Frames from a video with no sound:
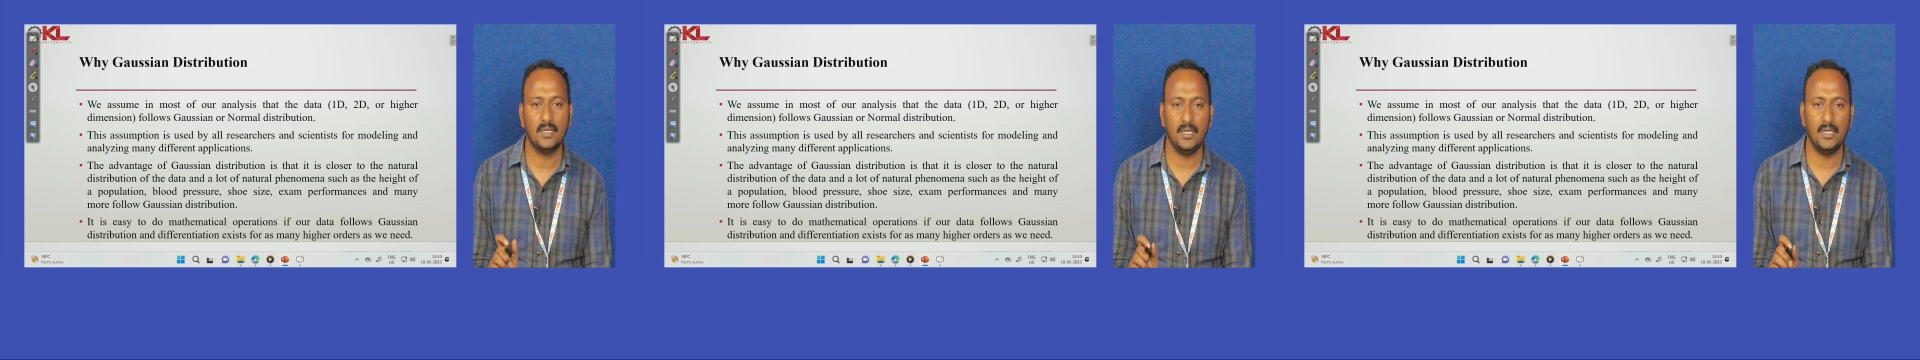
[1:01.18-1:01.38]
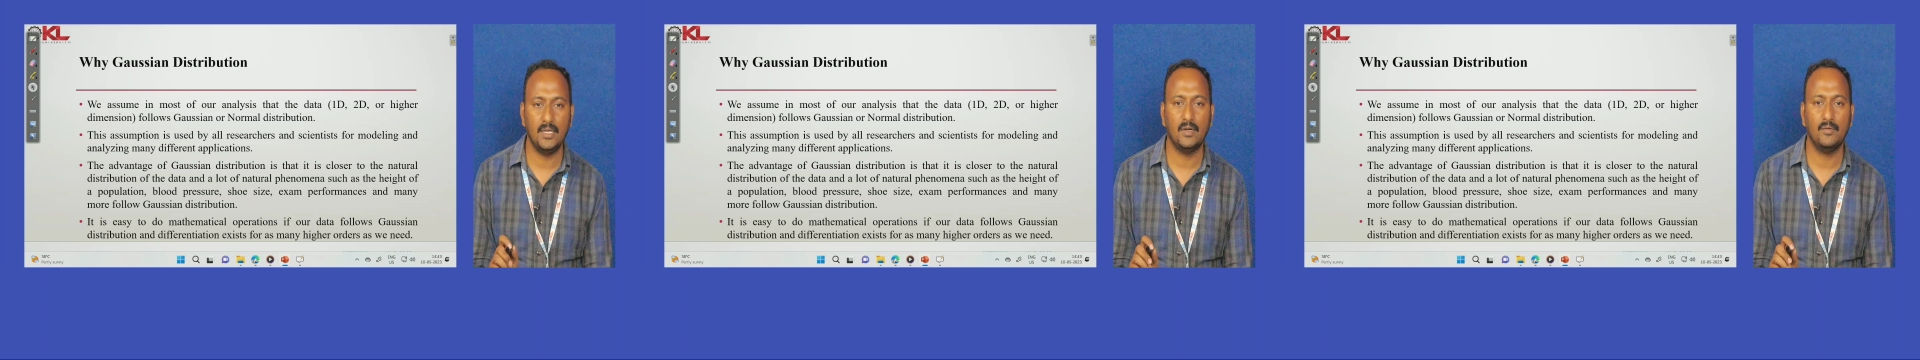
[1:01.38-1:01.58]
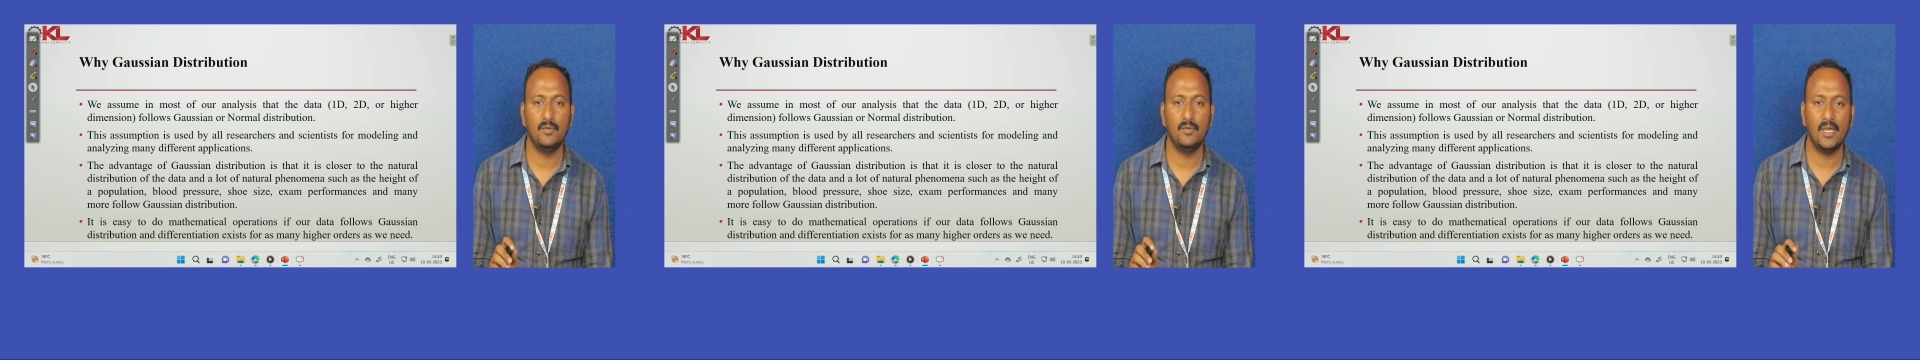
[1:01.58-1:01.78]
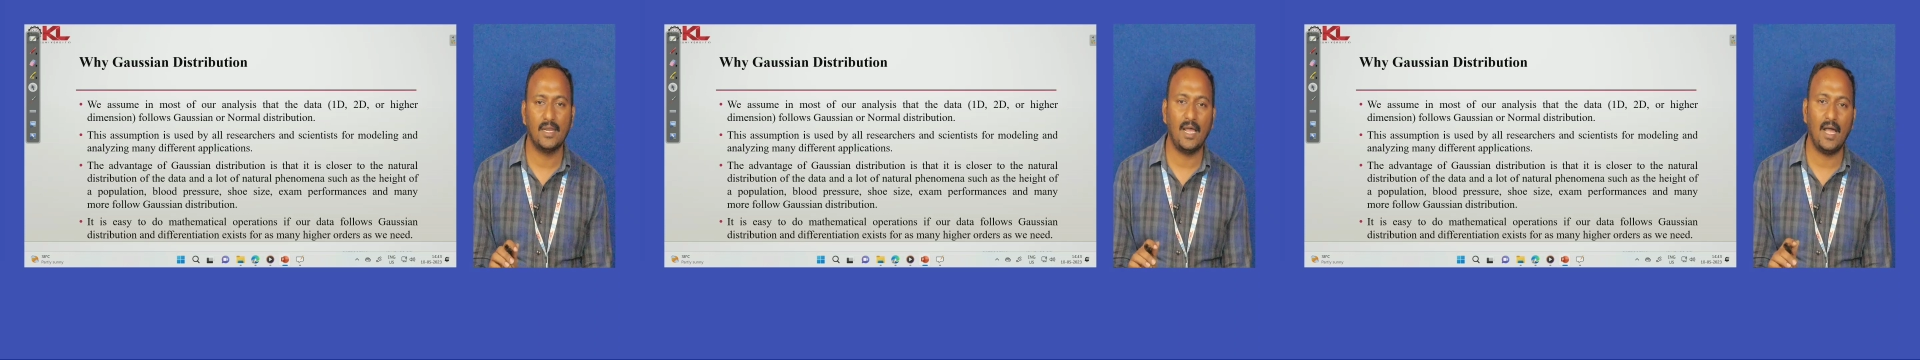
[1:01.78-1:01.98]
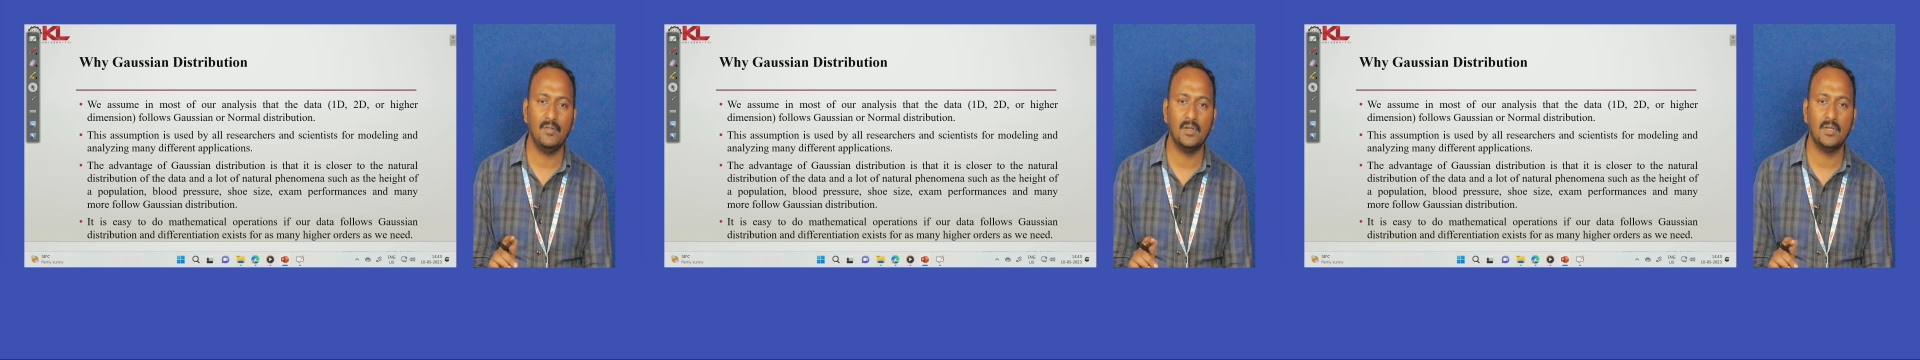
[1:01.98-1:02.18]
data we are
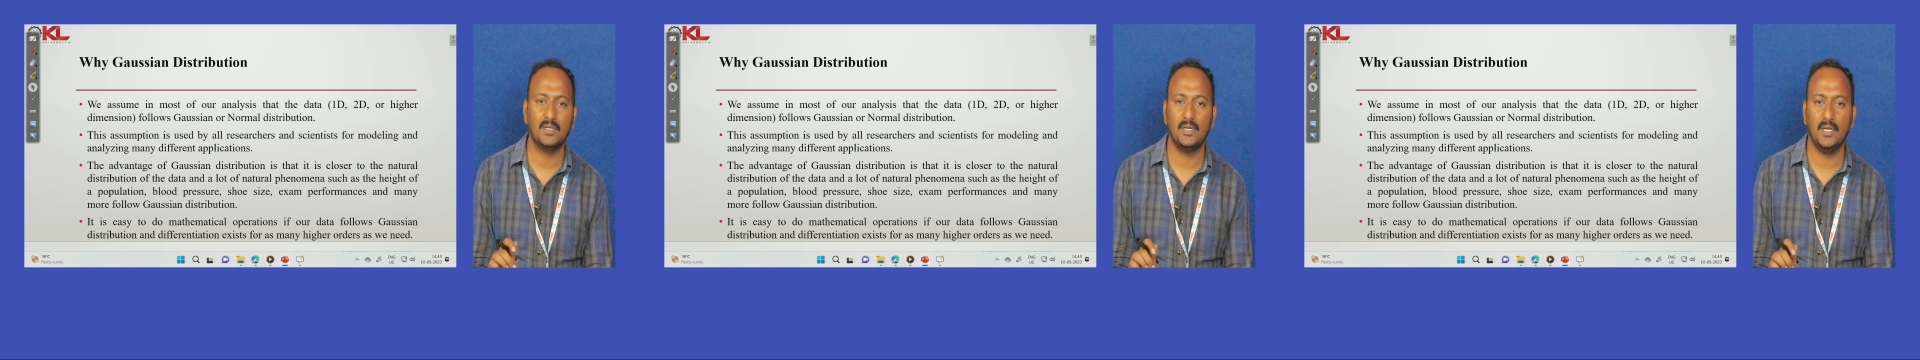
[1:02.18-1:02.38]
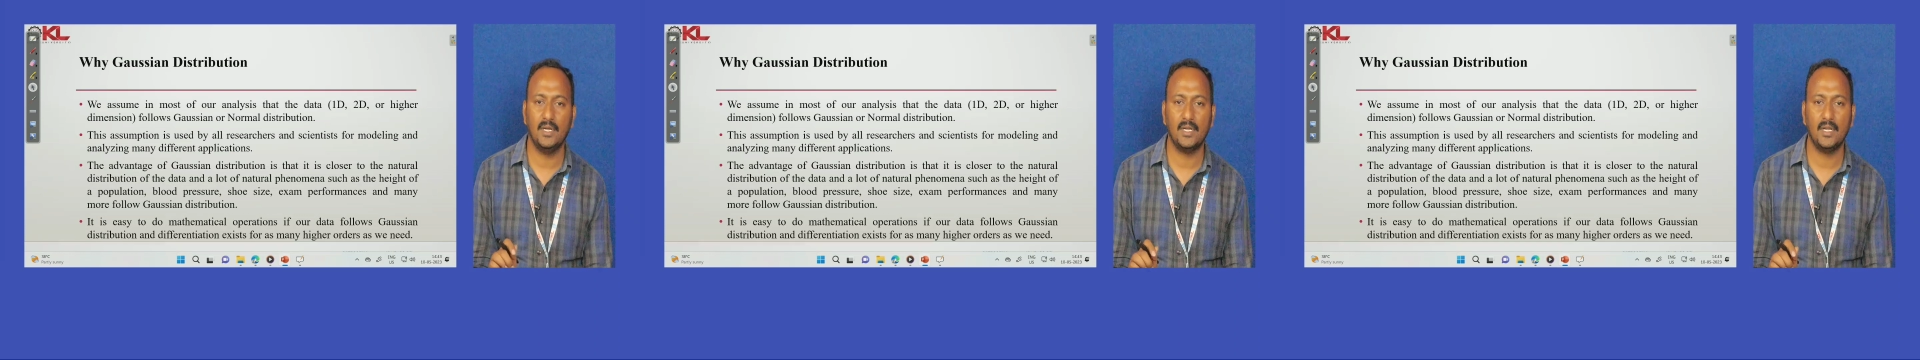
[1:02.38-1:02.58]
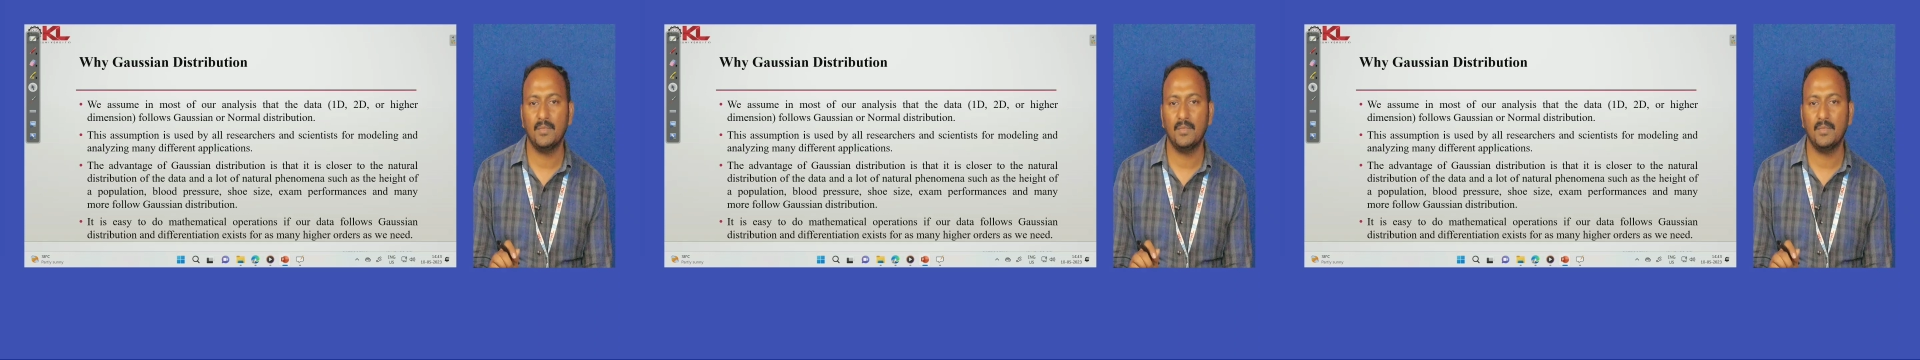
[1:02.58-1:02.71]
having, the data